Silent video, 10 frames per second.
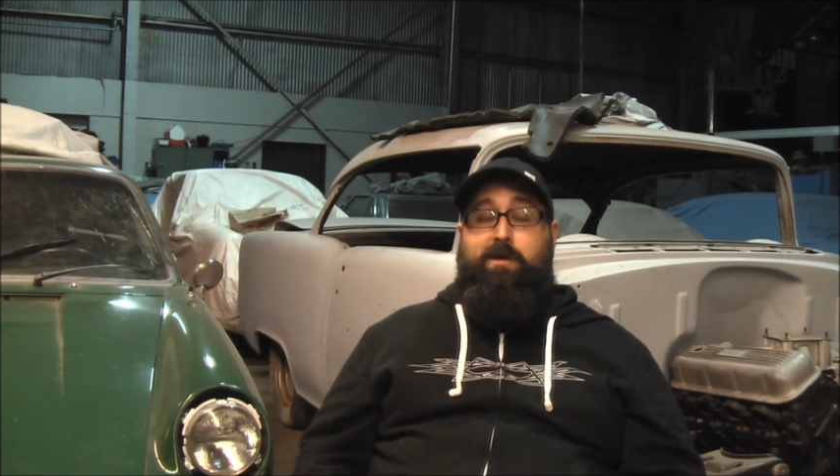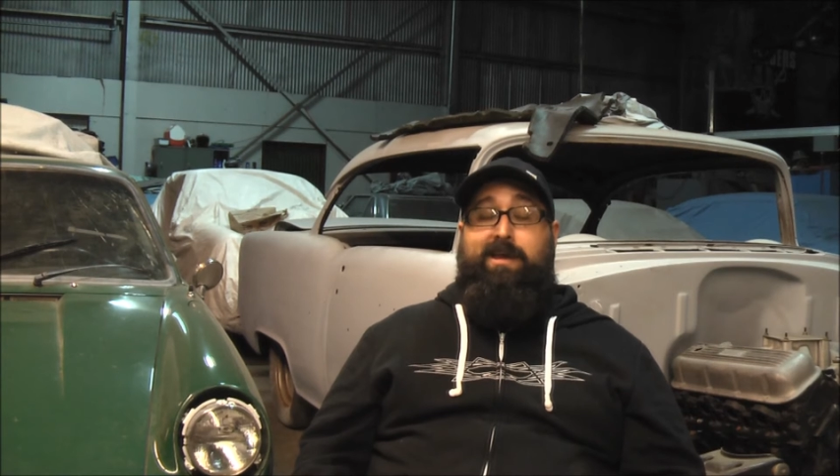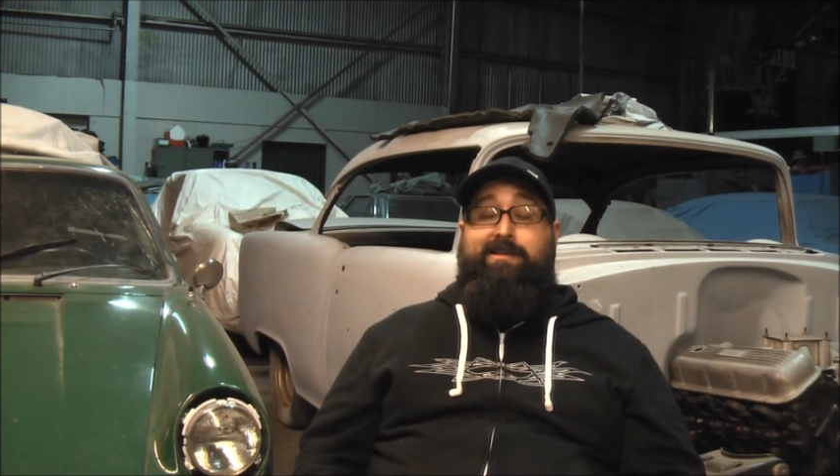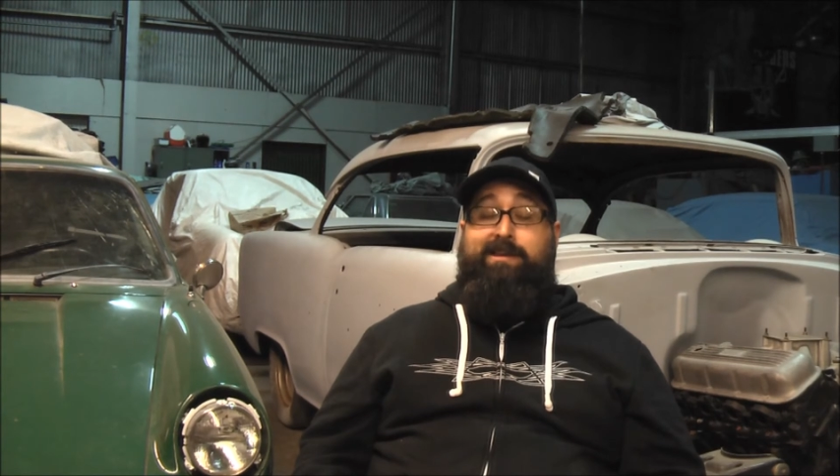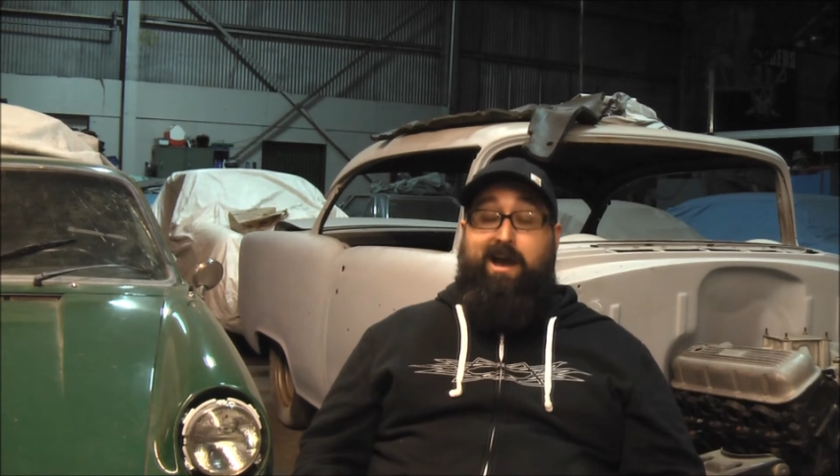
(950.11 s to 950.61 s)
my
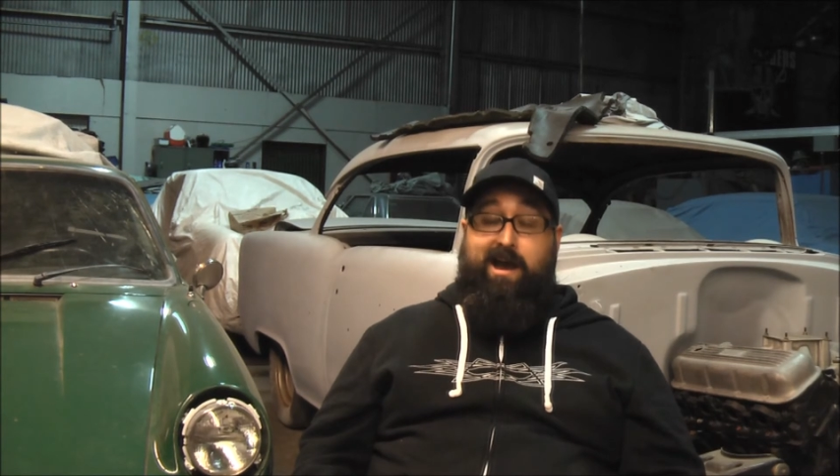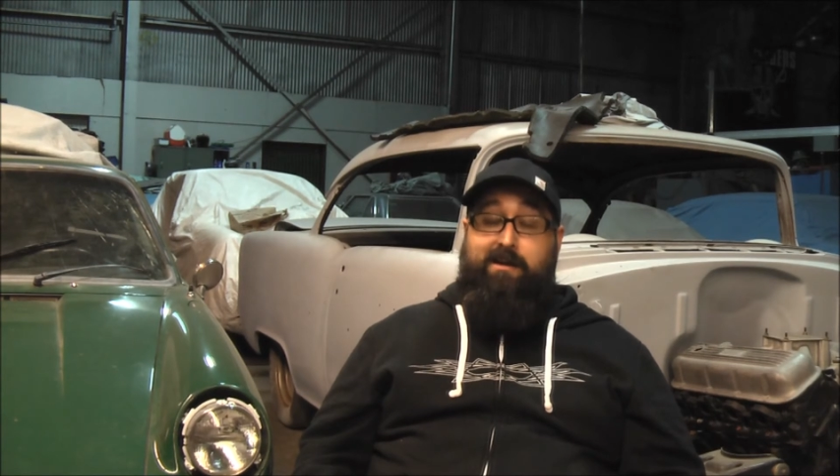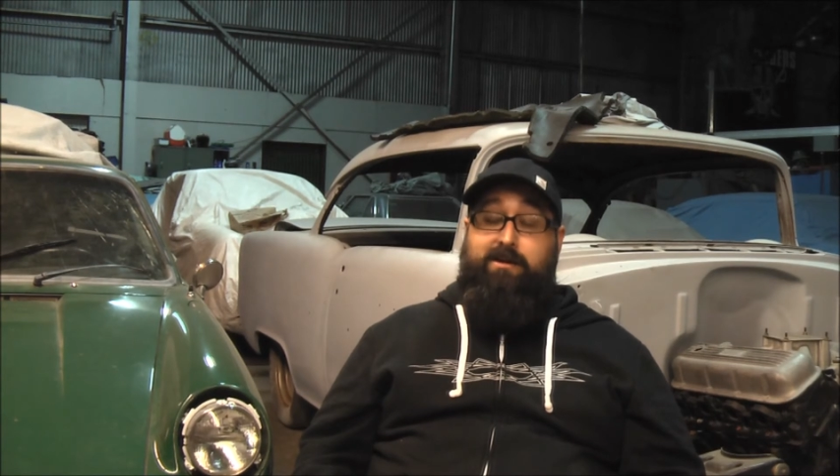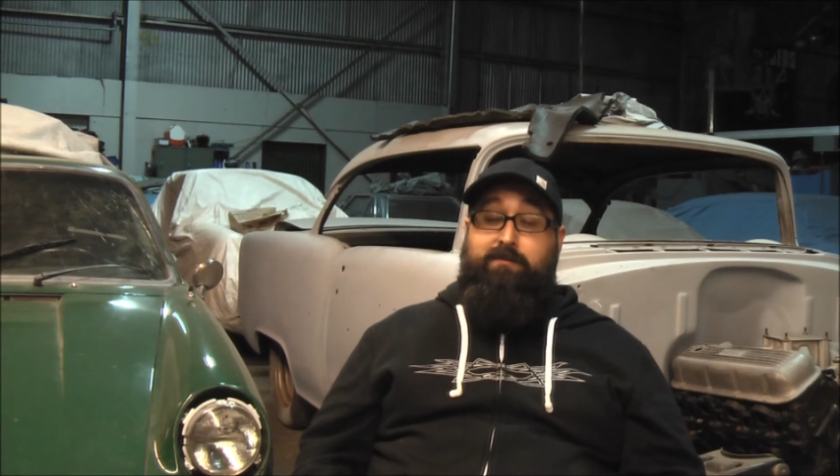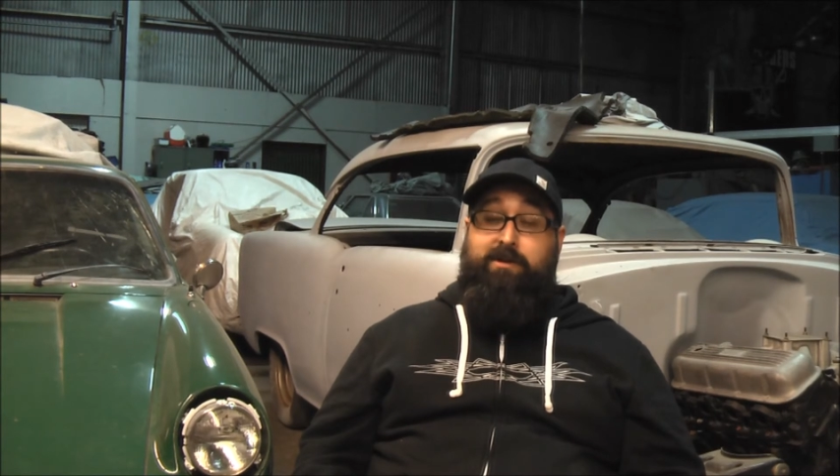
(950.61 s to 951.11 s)

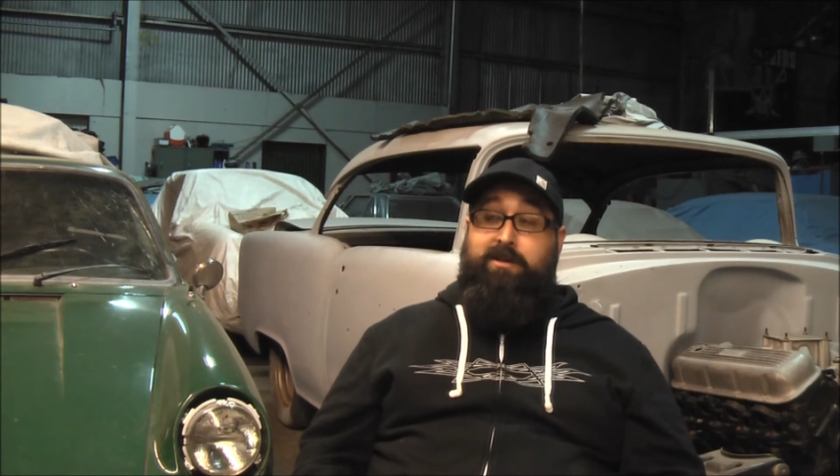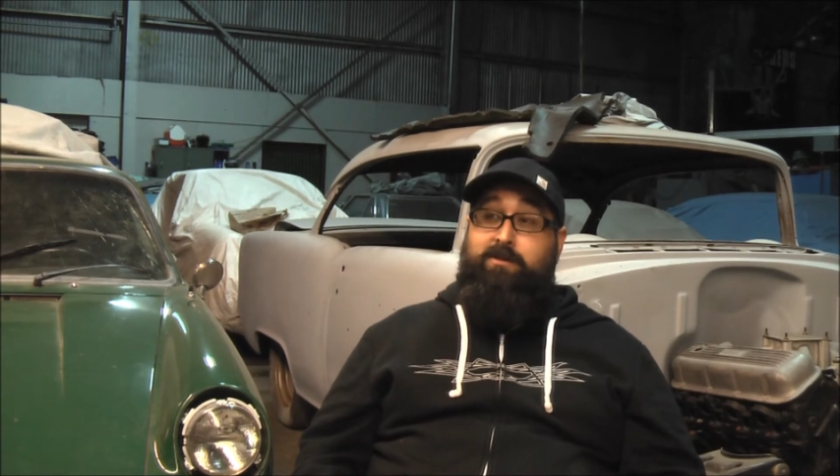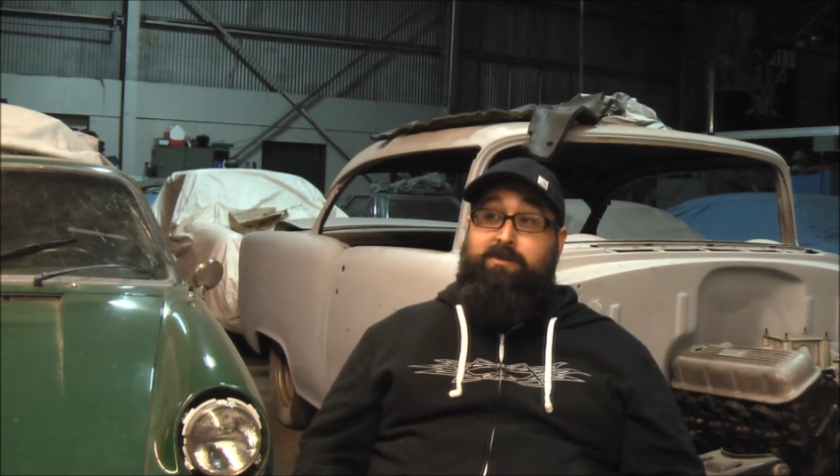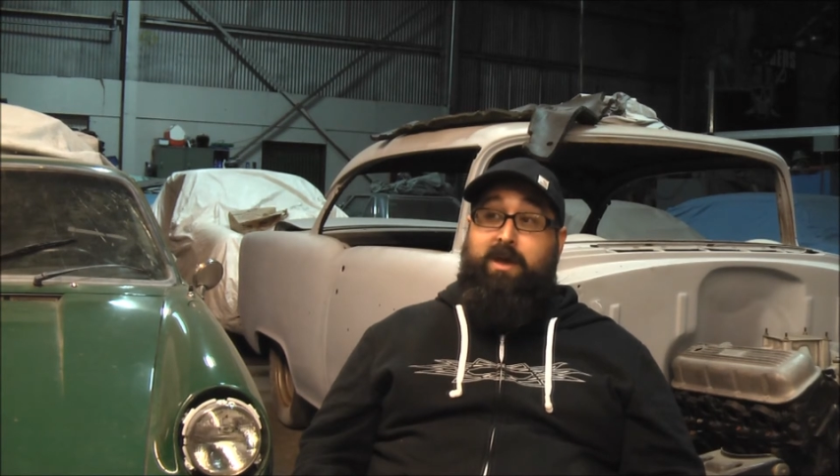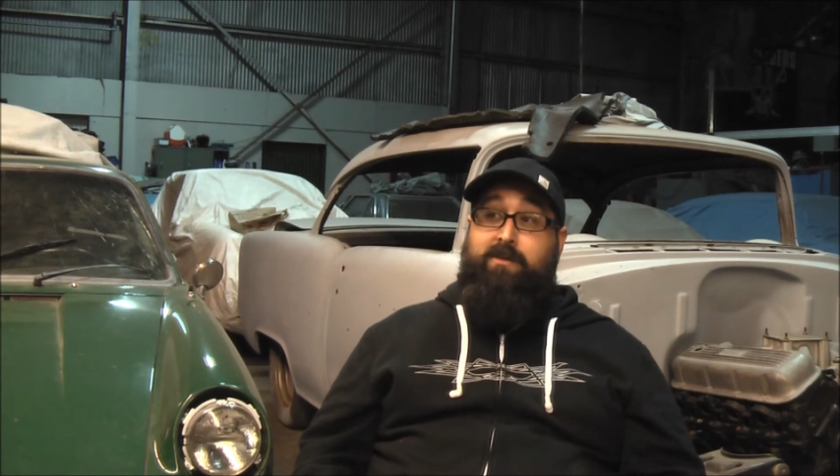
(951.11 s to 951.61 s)
entire career to
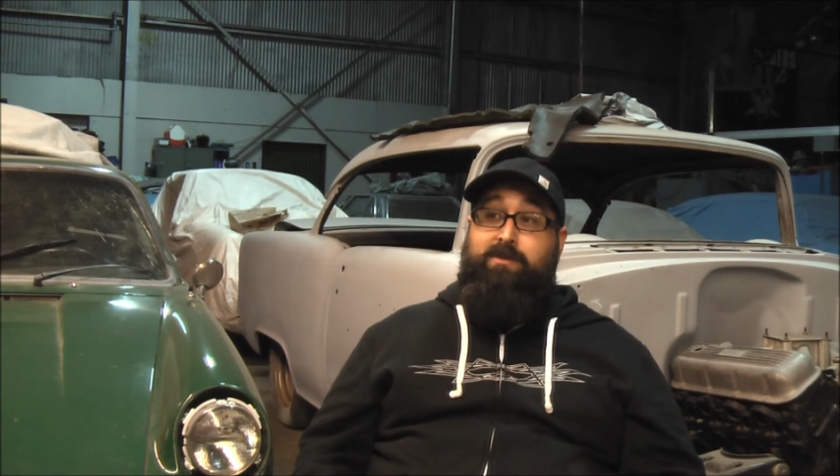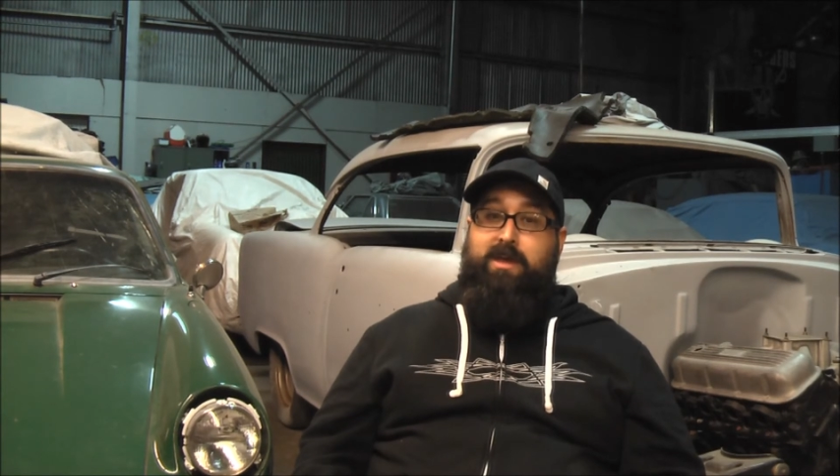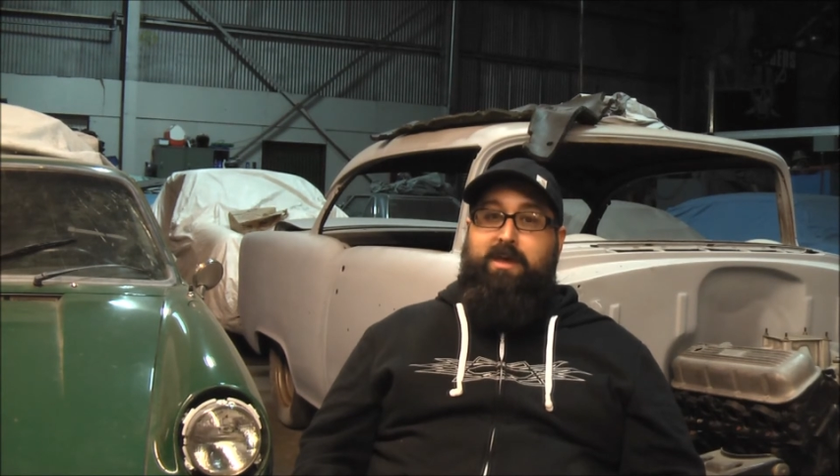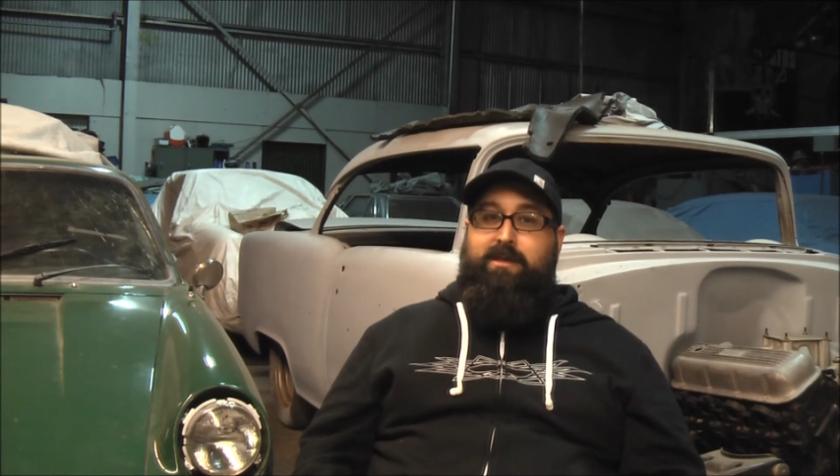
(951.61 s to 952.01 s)
those guys.